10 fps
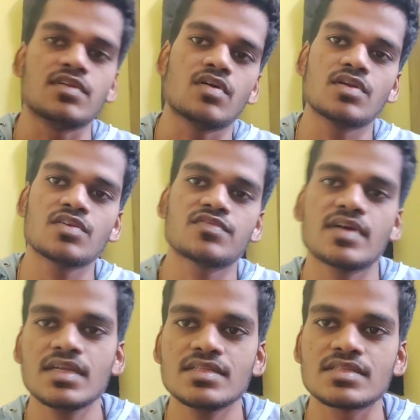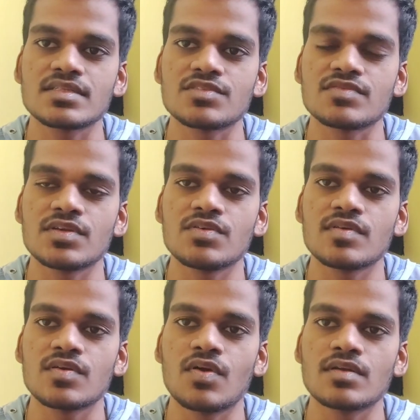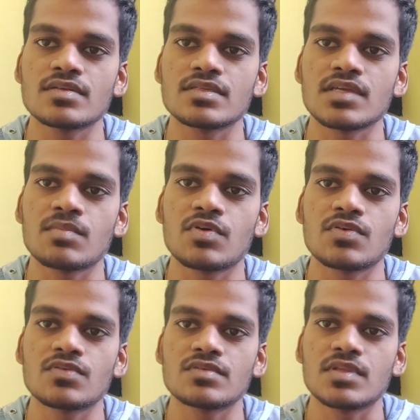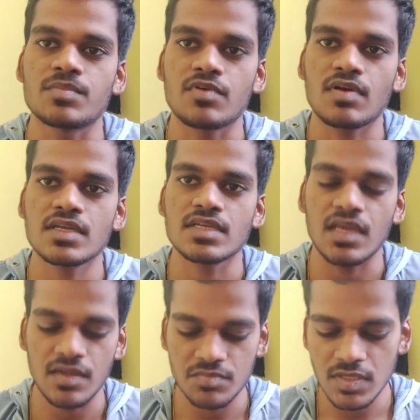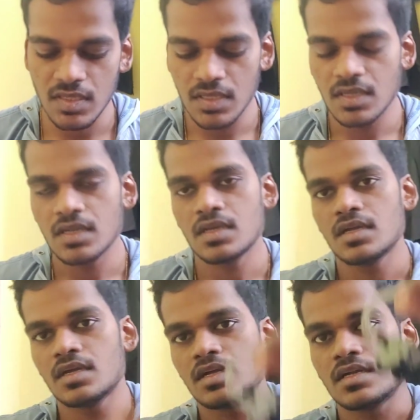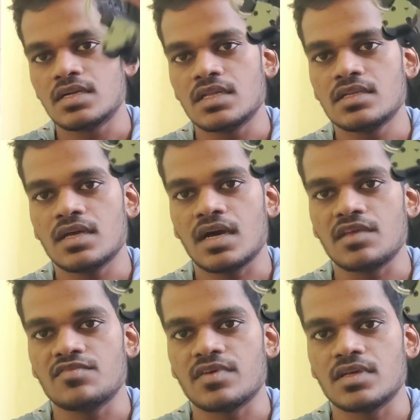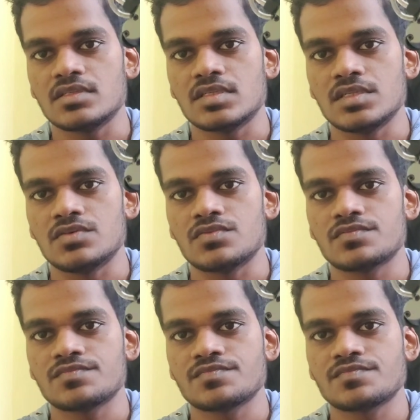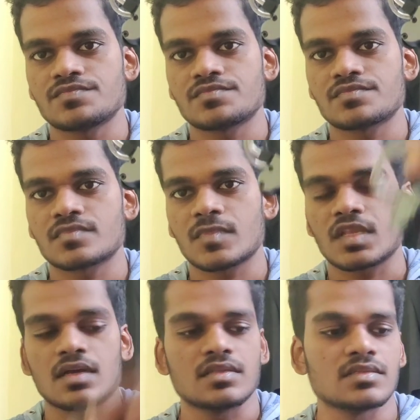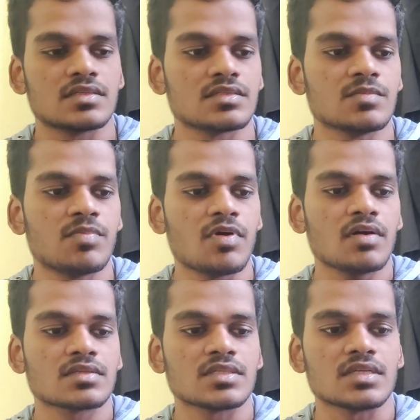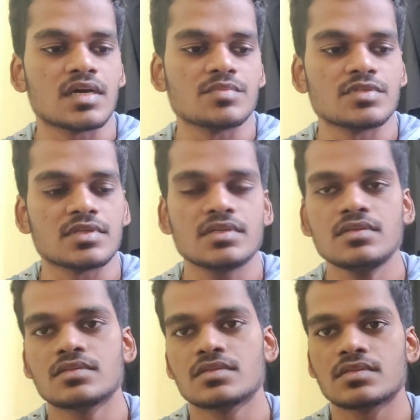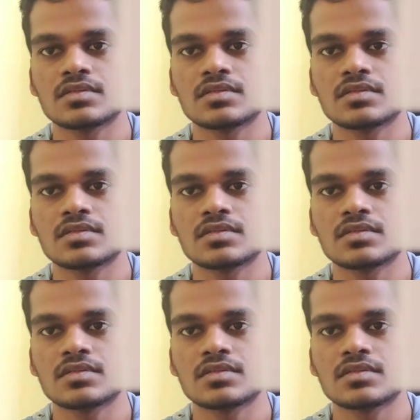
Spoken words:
fellow audiophiles. In this video, we are going to see about the product named Tin HiFi C2. And this is the box it comes in.